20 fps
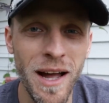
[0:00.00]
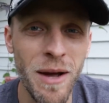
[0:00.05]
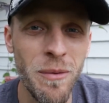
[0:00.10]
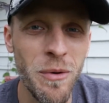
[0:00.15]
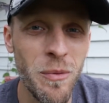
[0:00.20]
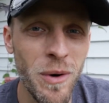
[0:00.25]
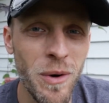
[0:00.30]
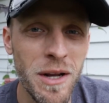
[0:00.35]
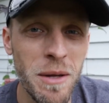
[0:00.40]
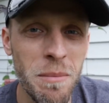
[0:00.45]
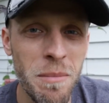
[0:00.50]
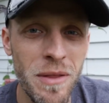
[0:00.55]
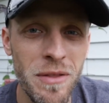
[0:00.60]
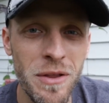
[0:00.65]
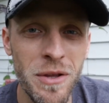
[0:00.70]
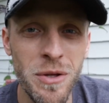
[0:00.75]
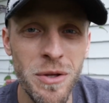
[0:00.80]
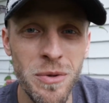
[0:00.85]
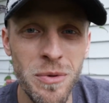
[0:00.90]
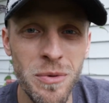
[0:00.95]
I would recommend
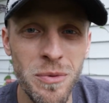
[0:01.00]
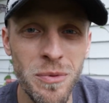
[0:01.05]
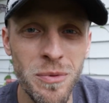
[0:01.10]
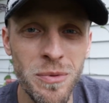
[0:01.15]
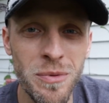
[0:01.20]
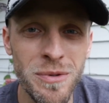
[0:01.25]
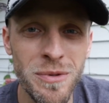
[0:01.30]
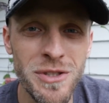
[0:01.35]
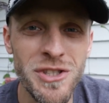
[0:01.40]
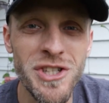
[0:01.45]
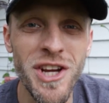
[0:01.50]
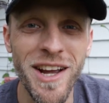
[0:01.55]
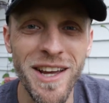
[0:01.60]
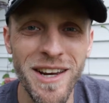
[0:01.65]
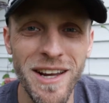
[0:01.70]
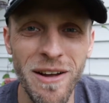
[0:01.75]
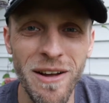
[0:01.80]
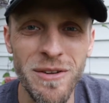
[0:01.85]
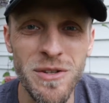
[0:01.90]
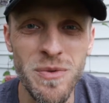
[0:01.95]
that you check
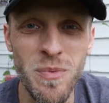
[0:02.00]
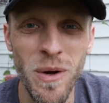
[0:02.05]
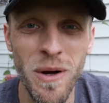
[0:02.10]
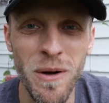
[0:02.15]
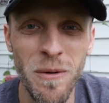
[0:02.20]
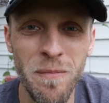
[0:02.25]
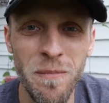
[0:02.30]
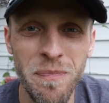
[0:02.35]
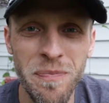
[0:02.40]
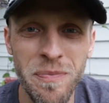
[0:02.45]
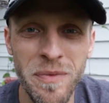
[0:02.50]
it out as well.